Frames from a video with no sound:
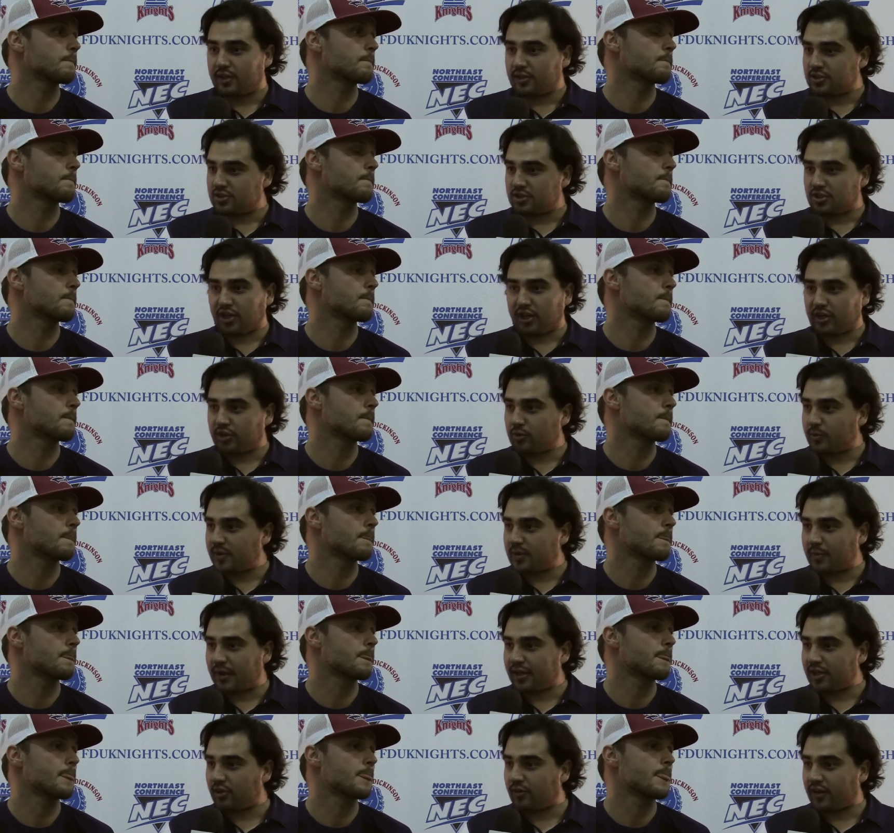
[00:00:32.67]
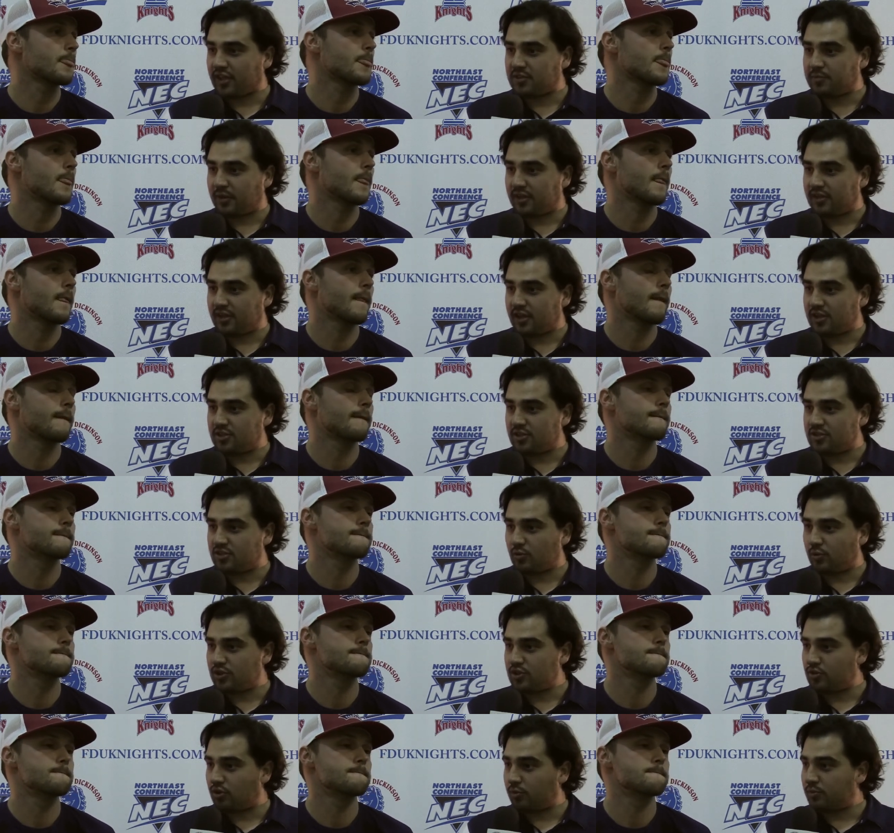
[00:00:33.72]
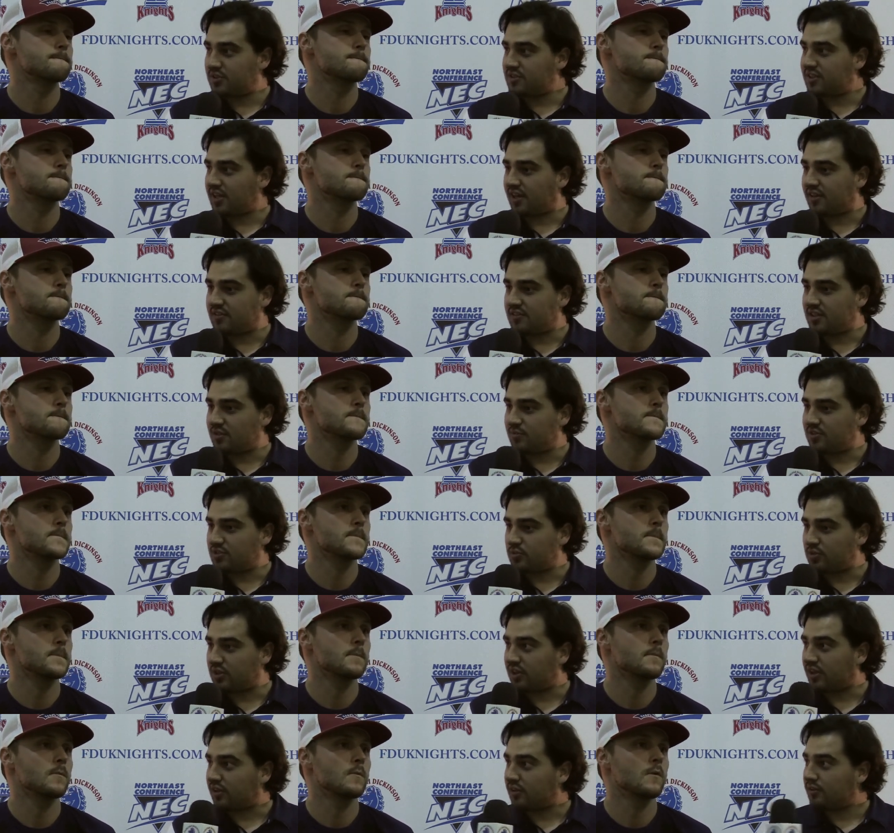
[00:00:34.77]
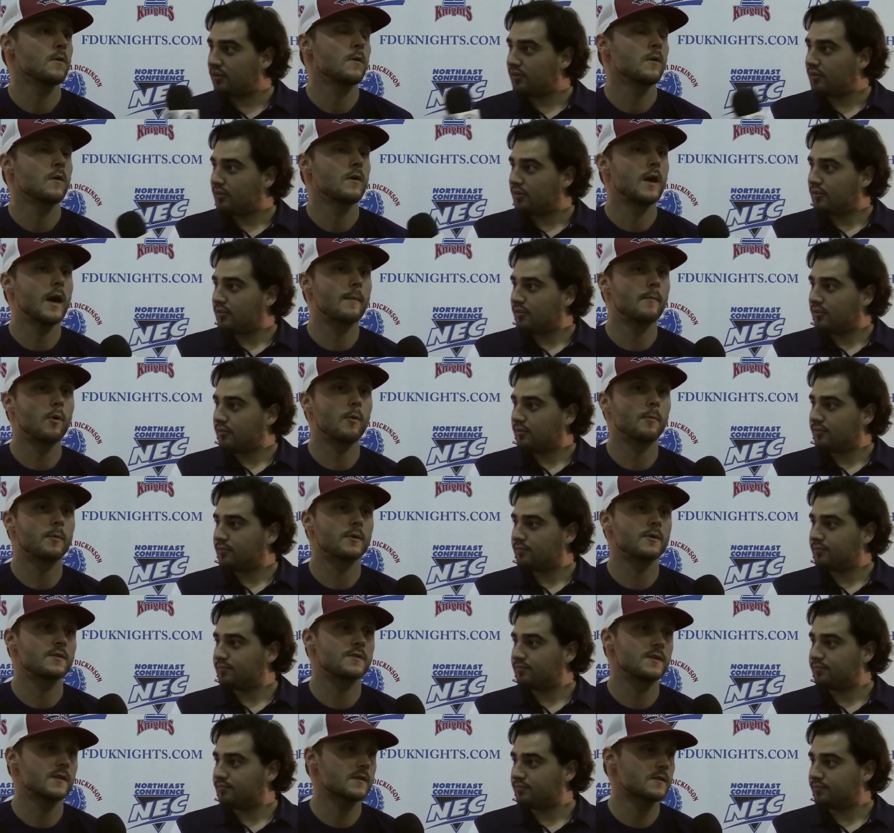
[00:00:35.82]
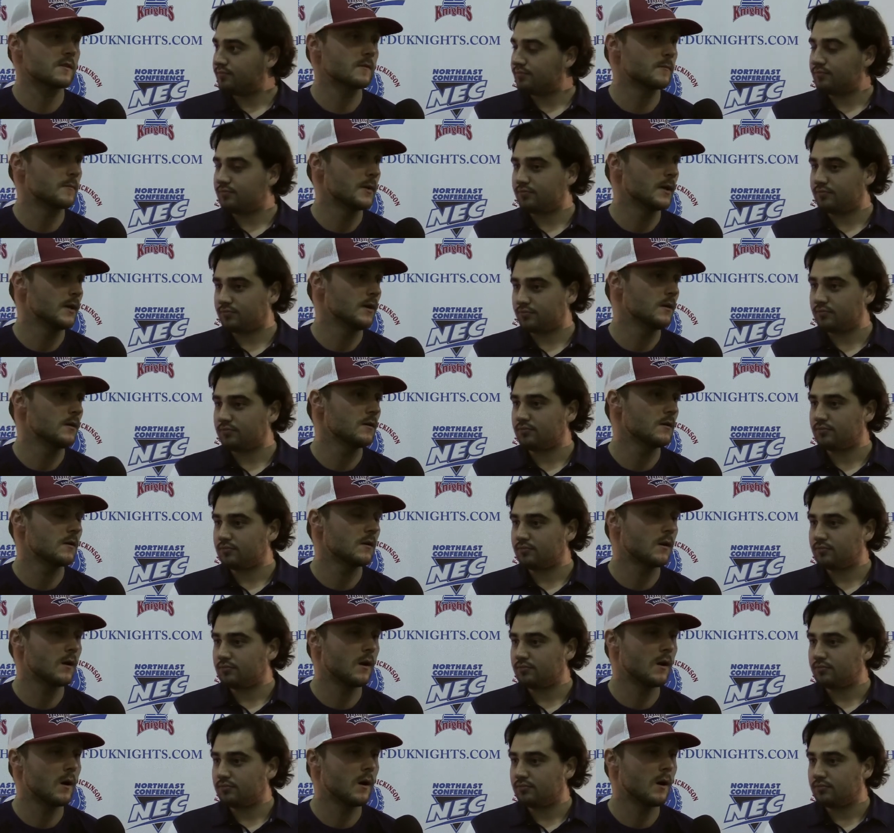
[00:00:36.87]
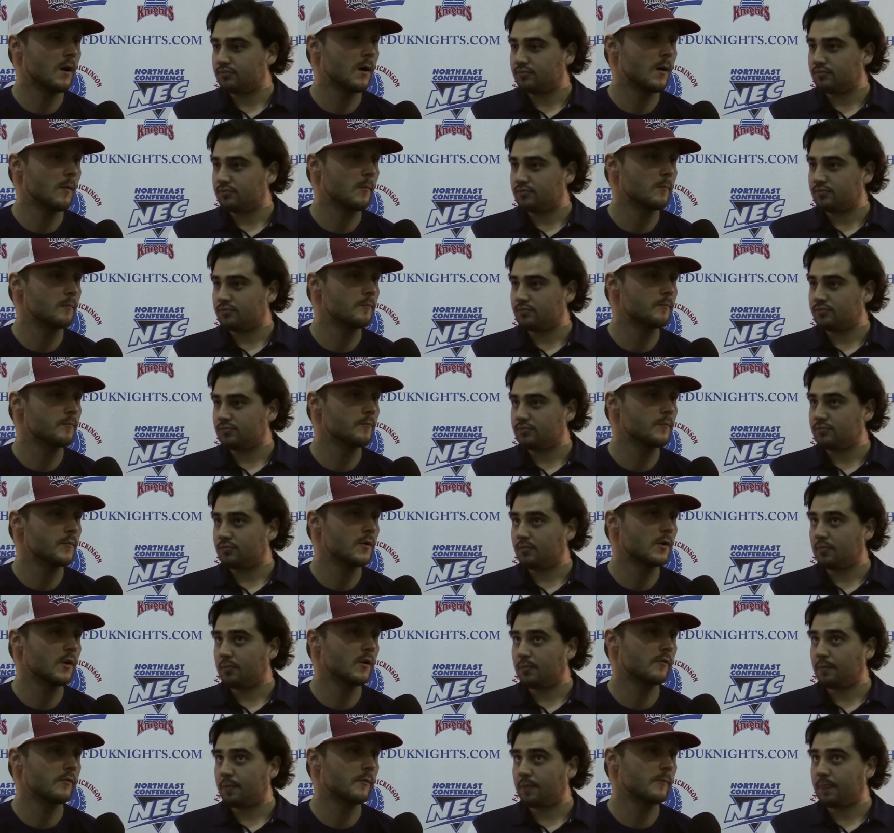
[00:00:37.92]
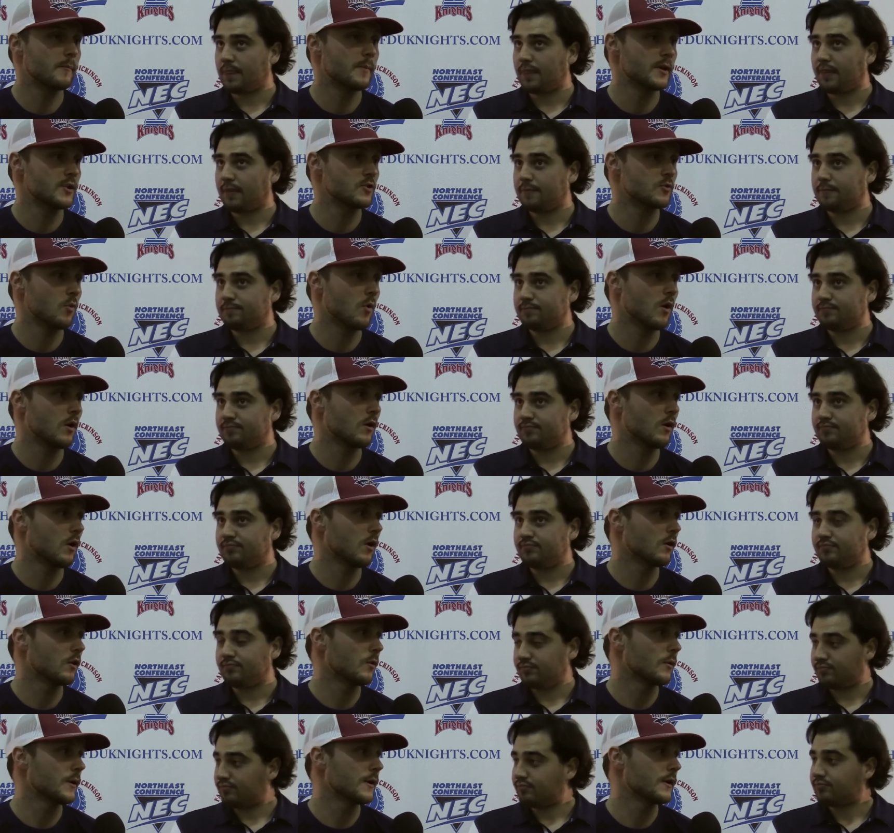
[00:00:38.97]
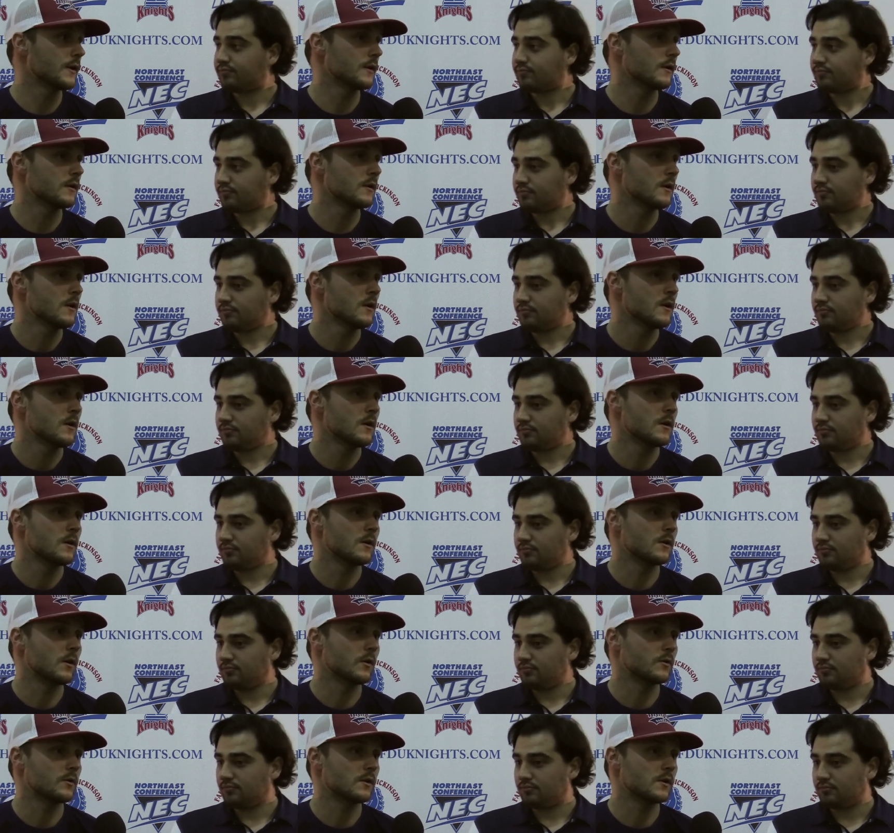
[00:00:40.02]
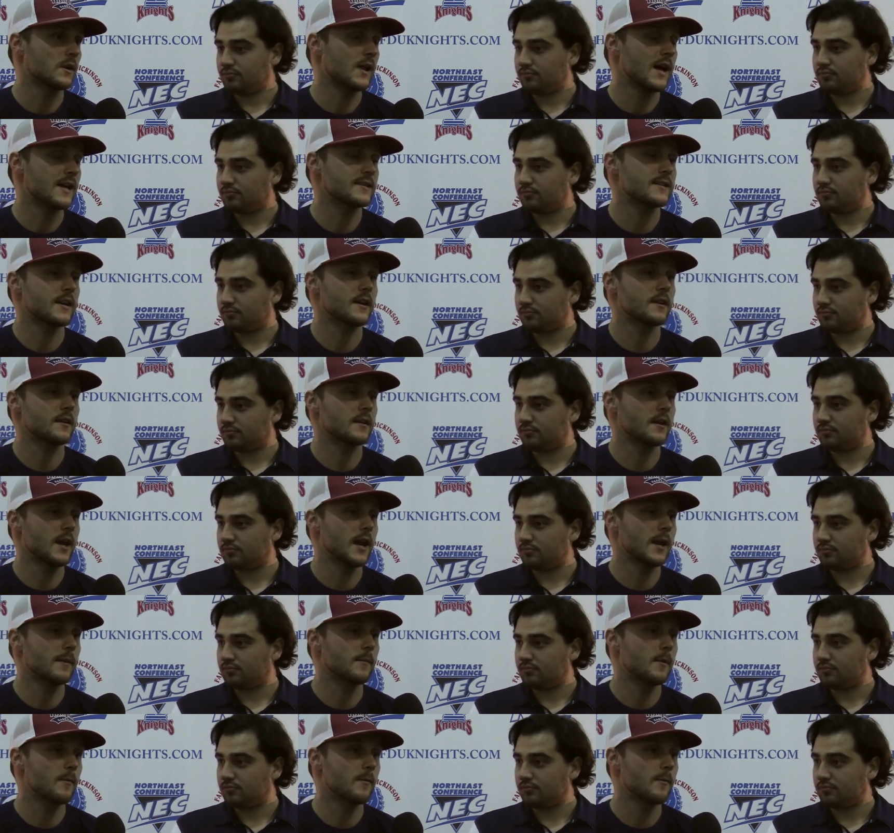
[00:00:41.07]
Speaker 1: Just talk a little bit about your expectations and what you hope to see out of the team this weekend.
Speaker 2: Yeah, I'm hoping to see us compete, um, you know, from pitch one all the way, you know, to the last out of the game.